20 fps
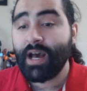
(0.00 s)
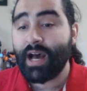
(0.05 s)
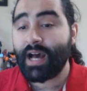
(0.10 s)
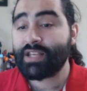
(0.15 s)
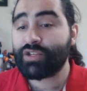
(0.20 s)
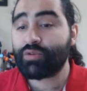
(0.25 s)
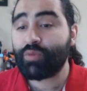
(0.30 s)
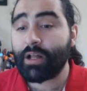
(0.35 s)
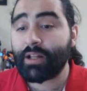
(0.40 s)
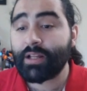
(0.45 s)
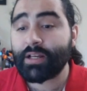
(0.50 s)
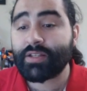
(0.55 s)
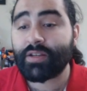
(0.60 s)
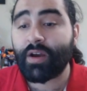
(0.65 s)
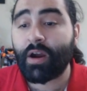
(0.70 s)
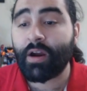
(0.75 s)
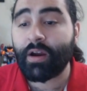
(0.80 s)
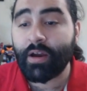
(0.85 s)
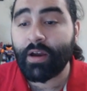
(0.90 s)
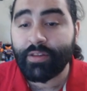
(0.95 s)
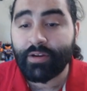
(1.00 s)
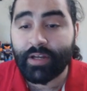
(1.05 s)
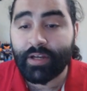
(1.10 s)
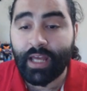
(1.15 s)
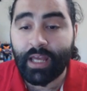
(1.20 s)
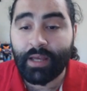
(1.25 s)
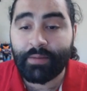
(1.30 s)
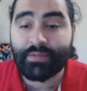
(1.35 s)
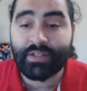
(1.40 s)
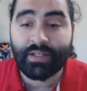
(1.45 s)
as well as our other
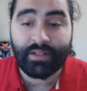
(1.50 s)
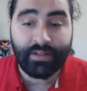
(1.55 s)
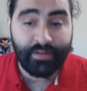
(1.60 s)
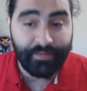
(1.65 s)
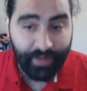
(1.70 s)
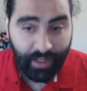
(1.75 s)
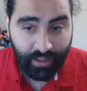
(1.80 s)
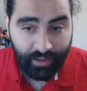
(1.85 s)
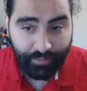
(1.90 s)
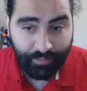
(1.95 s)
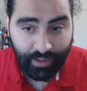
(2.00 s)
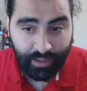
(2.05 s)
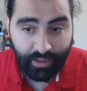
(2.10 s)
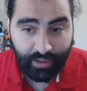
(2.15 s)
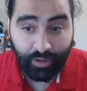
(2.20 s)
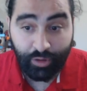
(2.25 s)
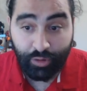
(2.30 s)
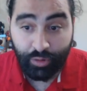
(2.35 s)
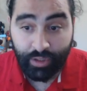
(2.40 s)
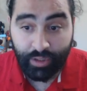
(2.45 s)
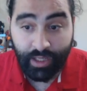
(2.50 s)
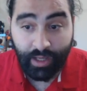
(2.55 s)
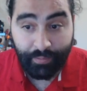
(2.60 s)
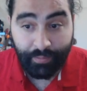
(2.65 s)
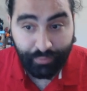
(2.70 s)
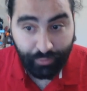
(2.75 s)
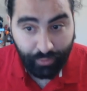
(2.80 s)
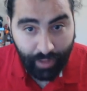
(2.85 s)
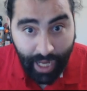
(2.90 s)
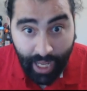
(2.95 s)
games in development, including a
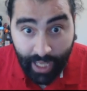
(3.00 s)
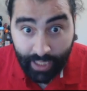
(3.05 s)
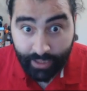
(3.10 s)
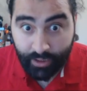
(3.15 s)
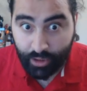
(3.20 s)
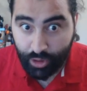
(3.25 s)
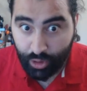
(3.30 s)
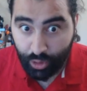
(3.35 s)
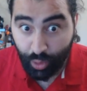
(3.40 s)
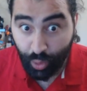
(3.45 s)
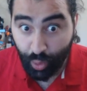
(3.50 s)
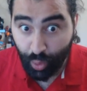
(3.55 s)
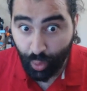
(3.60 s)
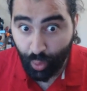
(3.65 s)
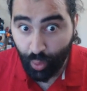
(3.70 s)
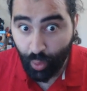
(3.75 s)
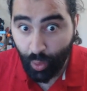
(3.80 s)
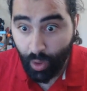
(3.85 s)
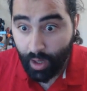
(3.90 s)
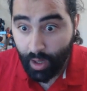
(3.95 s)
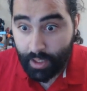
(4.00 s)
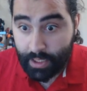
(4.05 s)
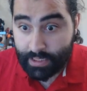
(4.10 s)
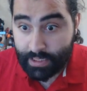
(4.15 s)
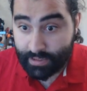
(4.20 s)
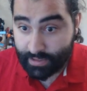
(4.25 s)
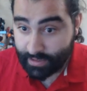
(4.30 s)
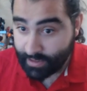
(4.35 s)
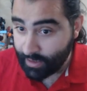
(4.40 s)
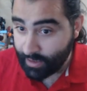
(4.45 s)
brand new
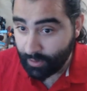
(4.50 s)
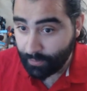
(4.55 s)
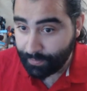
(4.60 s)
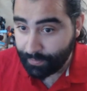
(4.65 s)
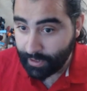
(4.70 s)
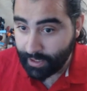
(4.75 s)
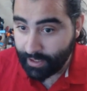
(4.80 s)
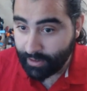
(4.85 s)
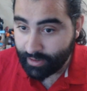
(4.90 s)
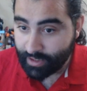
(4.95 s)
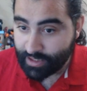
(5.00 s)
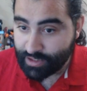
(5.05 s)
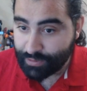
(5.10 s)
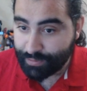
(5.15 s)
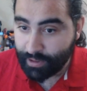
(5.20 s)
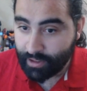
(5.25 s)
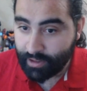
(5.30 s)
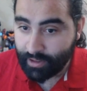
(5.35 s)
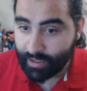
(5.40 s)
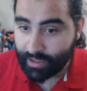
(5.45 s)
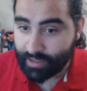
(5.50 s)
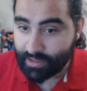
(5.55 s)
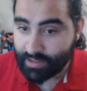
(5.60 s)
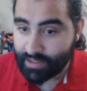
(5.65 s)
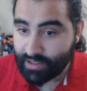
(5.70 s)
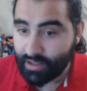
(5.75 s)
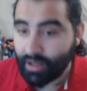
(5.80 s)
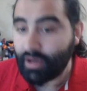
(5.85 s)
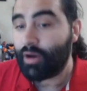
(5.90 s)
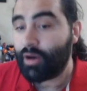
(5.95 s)
single-player
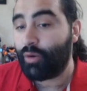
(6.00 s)
experience.